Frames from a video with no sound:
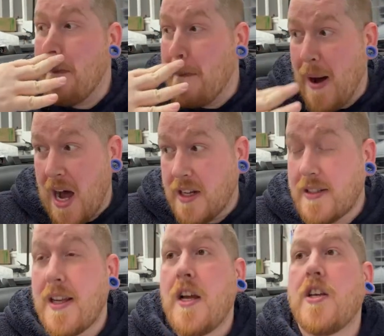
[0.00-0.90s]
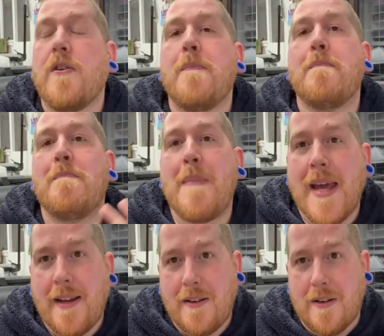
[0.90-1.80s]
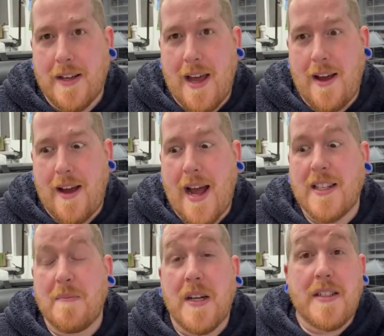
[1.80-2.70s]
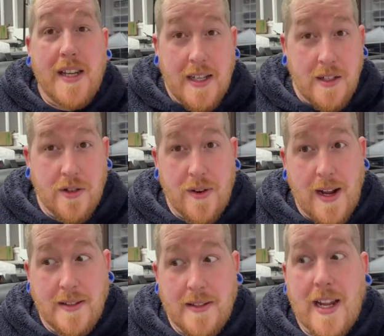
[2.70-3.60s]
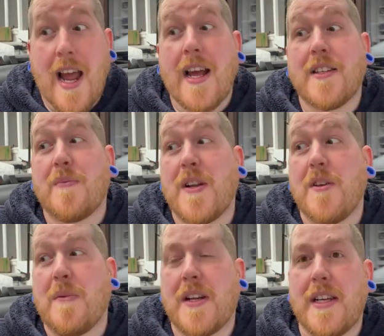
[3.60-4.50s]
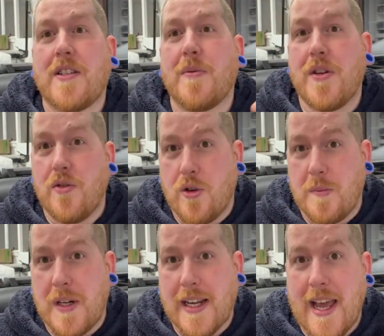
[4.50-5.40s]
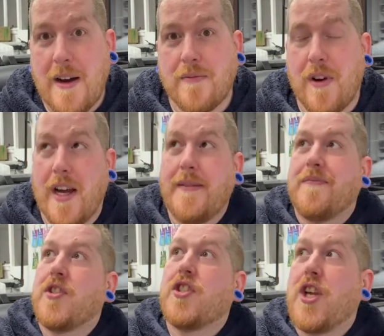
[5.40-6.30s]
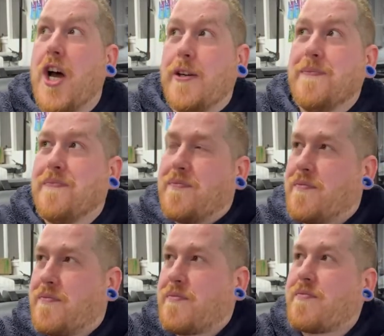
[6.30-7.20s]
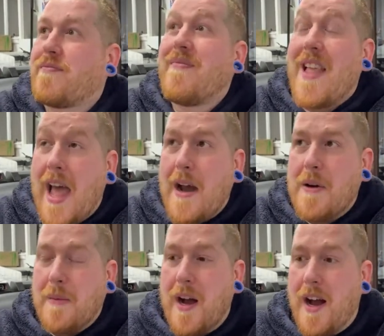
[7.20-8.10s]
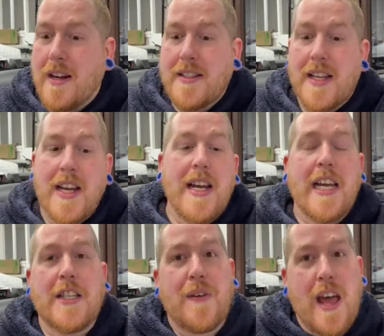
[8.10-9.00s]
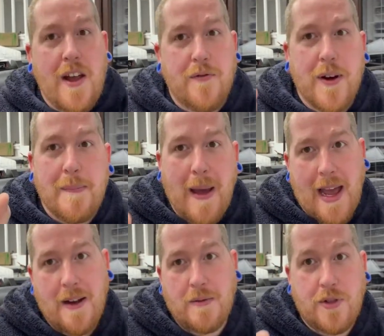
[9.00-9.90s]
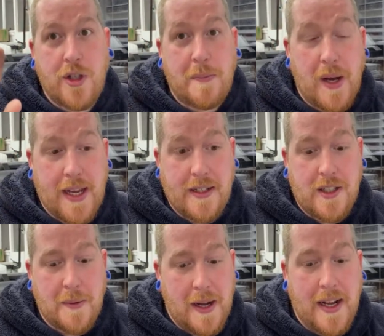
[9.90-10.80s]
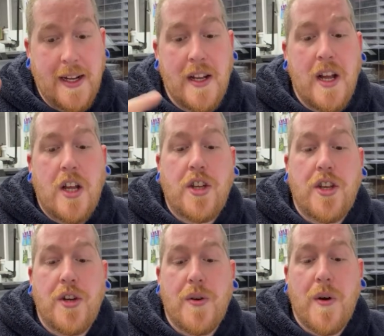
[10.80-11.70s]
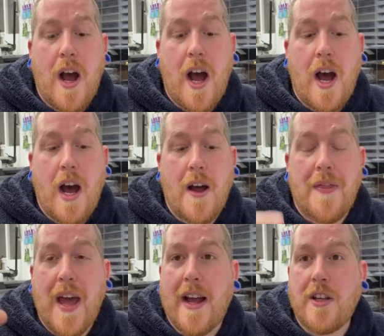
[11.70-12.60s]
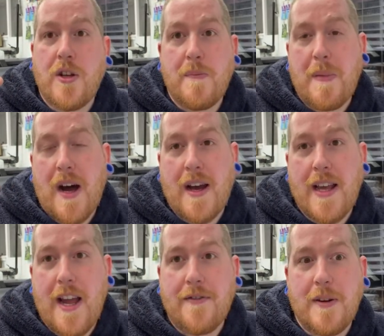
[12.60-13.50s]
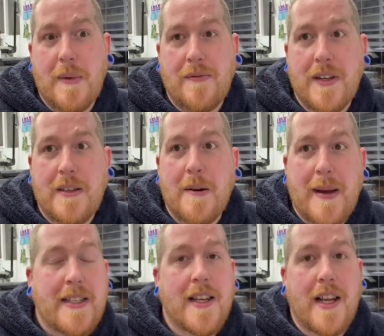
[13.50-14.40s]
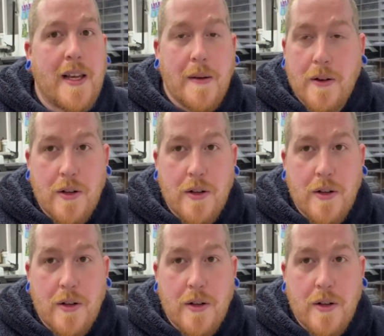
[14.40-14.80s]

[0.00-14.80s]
But you may not get as much interest as when you put it into a normal account, right? So how it works is for every pound you put into it you uh that you buy every month you're basically